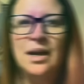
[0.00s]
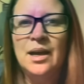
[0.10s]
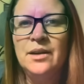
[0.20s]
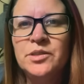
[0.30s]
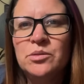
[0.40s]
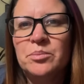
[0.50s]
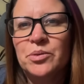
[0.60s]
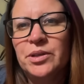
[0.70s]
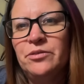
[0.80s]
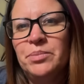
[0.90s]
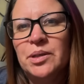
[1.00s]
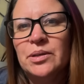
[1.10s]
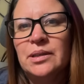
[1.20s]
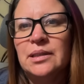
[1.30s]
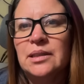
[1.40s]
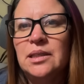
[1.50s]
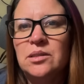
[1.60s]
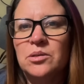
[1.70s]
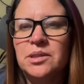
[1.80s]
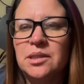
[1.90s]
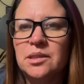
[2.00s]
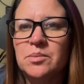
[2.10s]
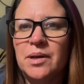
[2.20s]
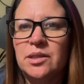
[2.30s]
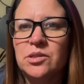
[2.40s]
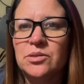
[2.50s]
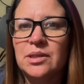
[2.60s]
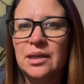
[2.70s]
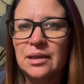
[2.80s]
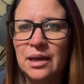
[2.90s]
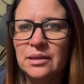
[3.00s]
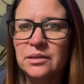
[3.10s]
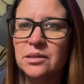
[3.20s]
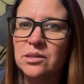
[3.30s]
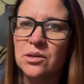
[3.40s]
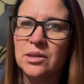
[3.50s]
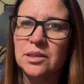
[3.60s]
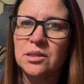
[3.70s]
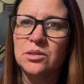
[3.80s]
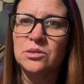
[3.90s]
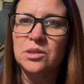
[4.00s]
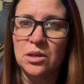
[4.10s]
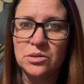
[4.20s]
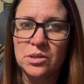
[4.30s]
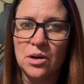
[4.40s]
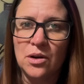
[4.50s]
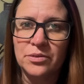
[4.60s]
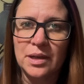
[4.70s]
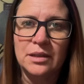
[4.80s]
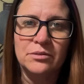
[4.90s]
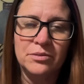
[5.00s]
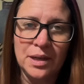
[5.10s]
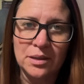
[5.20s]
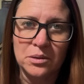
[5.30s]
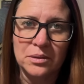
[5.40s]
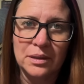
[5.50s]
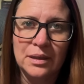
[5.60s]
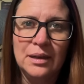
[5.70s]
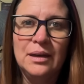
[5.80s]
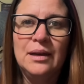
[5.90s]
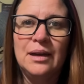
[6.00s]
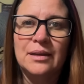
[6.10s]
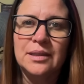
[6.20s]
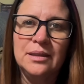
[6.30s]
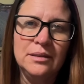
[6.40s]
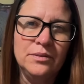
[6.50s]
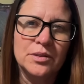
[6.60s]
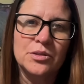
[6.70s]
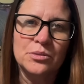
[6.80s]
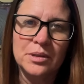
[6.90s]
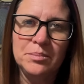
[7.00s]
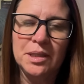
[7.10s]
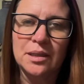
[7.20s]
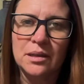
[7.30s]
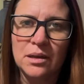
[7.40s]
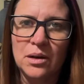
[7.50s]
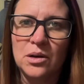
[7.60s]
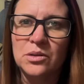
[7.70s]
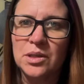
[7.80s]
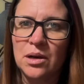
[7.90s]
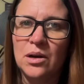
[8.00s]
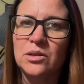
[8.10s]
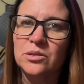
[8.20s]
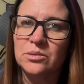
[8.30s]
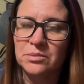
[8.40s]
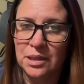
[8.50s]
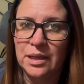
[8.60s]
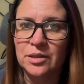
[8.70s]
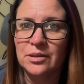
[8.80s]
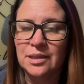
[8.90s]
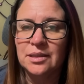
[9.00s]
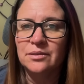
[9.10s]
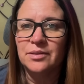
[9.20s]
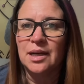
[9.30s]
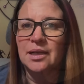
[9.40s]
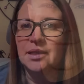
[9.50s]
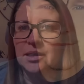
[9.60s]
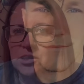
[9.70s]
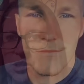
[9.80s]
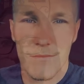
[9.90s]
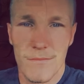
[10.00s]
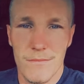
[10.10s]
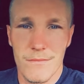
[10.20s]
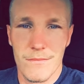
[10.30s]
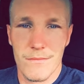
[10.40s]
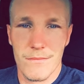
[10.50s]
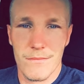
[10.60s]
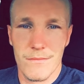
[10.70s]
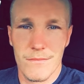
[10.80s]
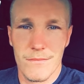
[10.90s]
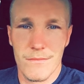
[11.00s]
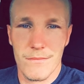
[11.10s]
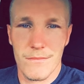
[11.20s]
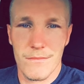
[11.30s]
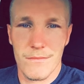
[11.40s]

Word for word: After a brief period, he told the dispatcher that Caelyn started to doze off and fell. At the end of a three minute call, the caller, later identified as Joshua Alan Mize,